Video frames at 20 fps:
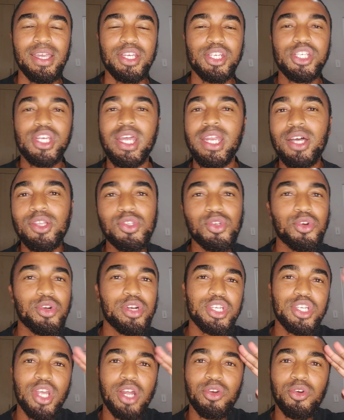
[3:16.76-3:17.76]
Shout out to
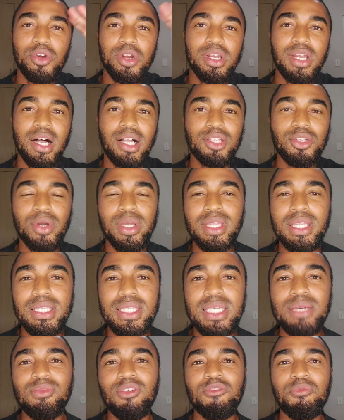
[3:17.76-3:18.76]
Cristiano Ronaldo and the
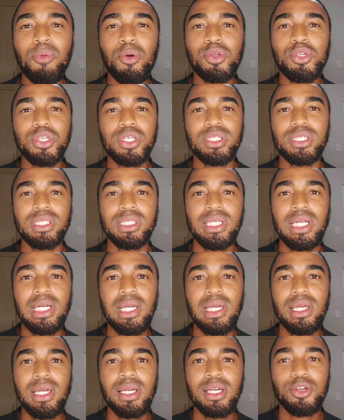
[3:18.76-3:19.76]
team of Portugal.
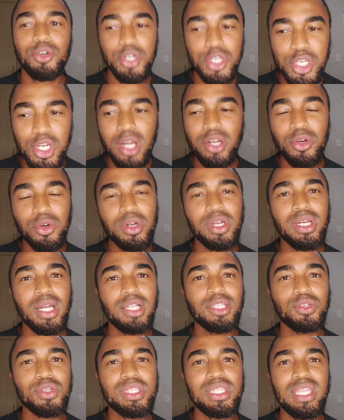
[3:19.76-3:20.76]
Cristiano
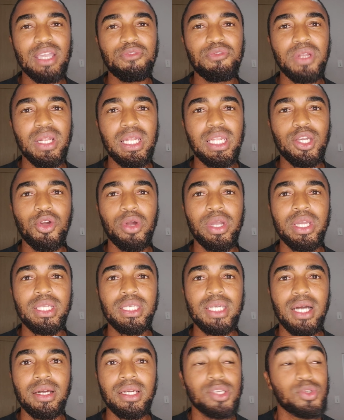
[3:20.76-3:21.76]
Ronaldo is definitely
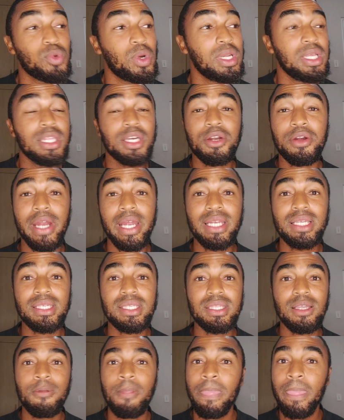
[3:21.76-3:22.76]
going down as one of the
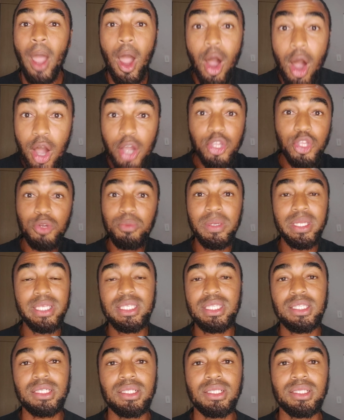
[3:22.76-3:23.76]
greatest, arguably
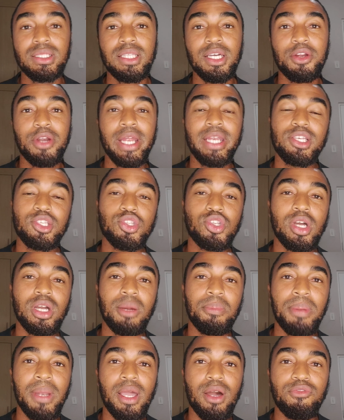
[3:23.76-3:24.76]
still the greatest
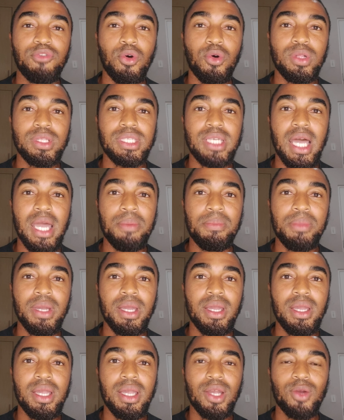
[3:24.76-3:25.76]
soccer player of all time.
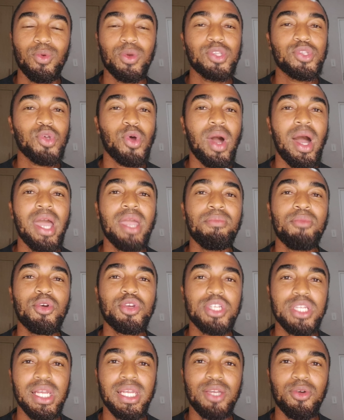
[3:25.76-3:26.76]
We saw how
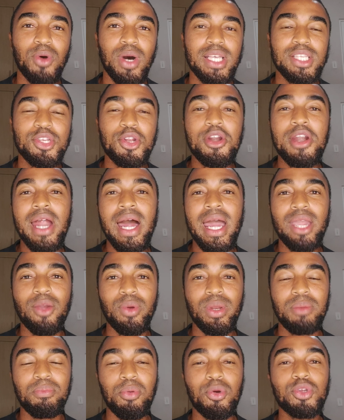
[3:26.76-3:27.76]
emotional he was crying
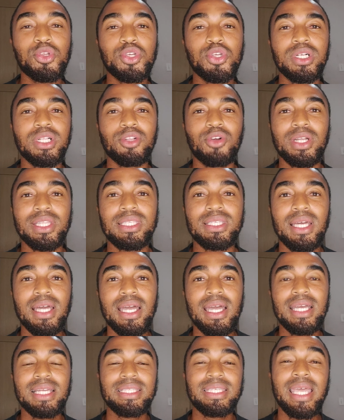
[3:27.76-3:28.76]
when Portugal got
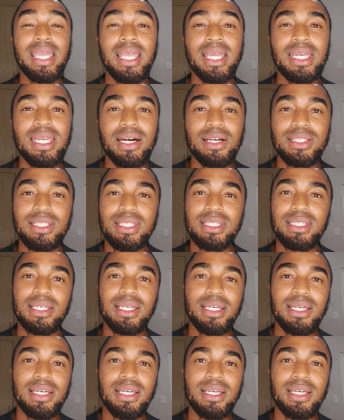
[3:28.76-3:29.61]
taken out.